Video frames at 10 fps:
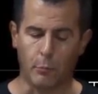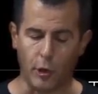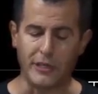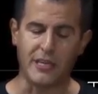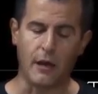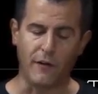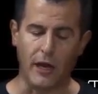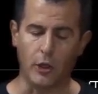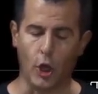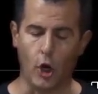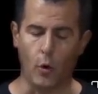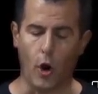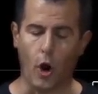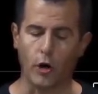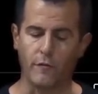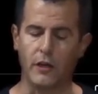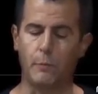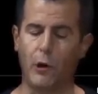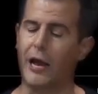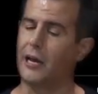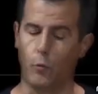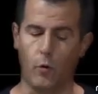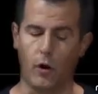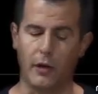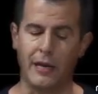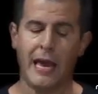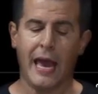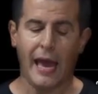printf hello argv bracket 1.